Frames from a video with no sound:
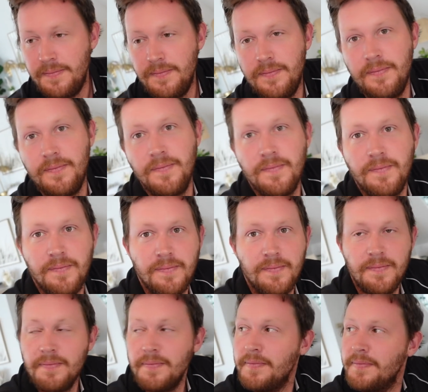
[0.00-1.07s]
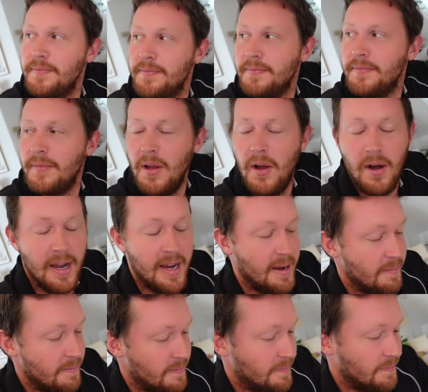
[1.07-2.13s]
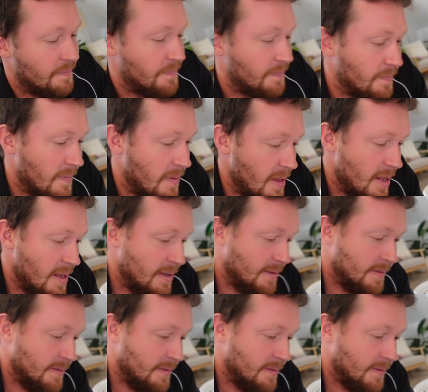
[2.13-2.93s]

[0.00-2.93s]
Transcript: Trying to get brownie points. I am. So